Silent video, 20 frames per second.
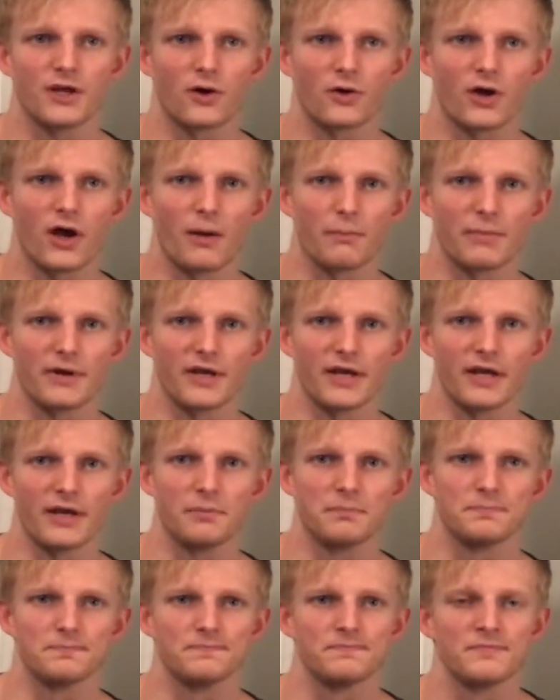
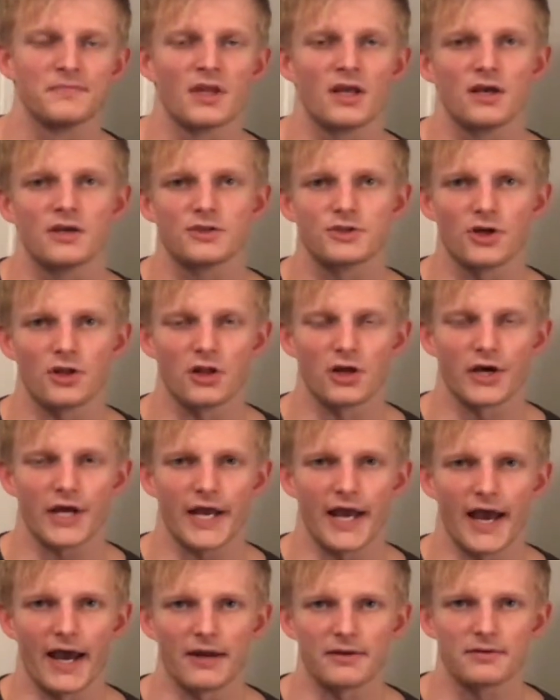company to look
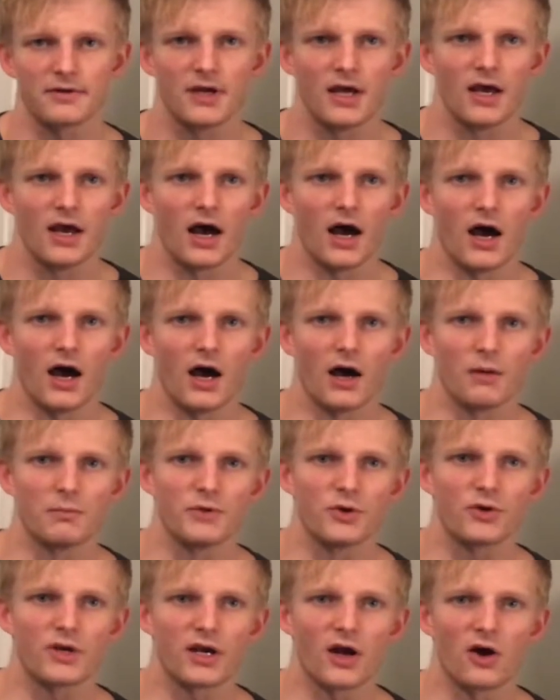at.
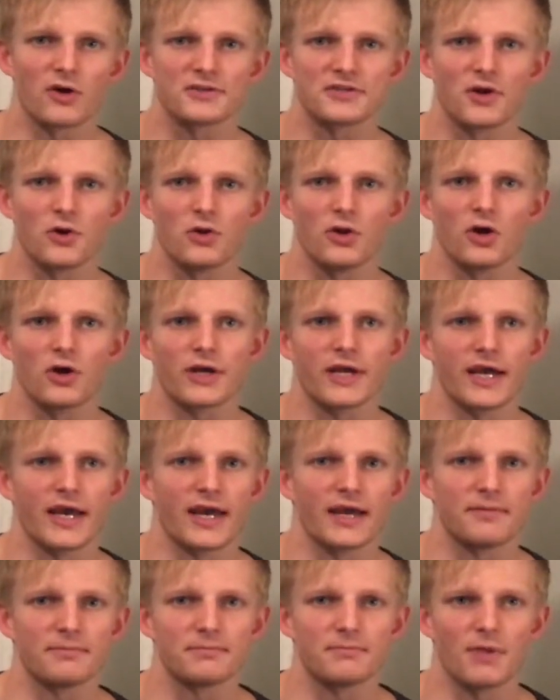You can also look
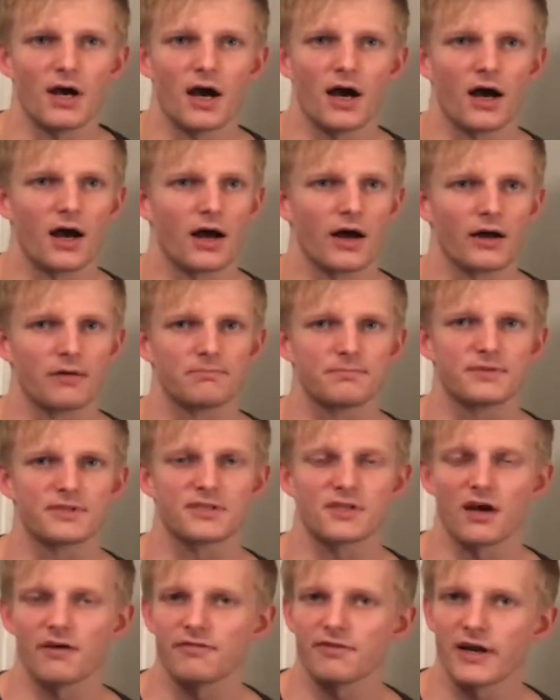at
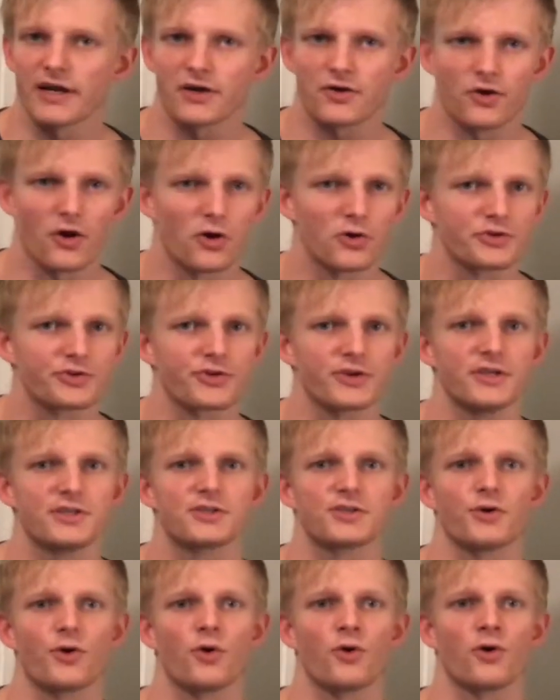stuff like grocery
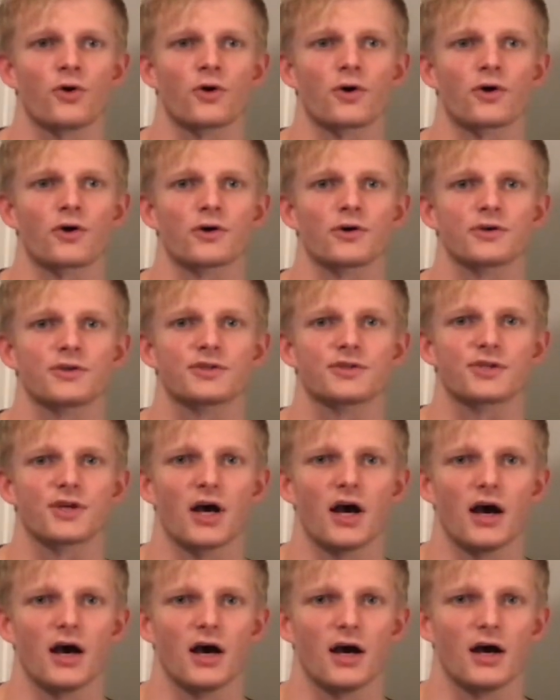stores,
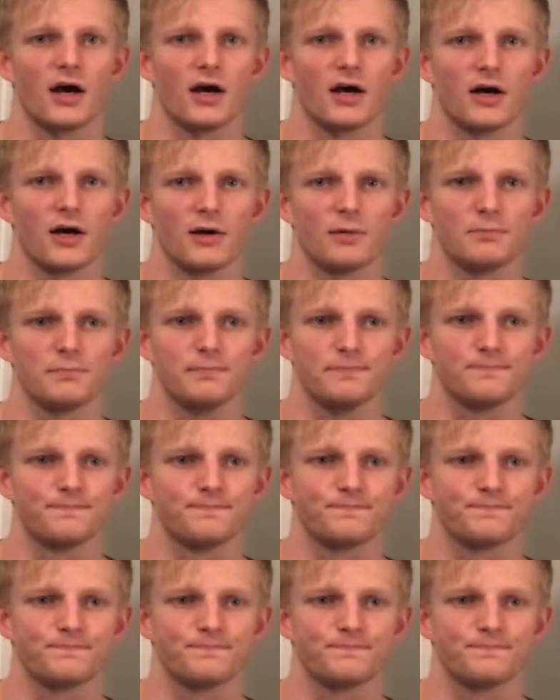and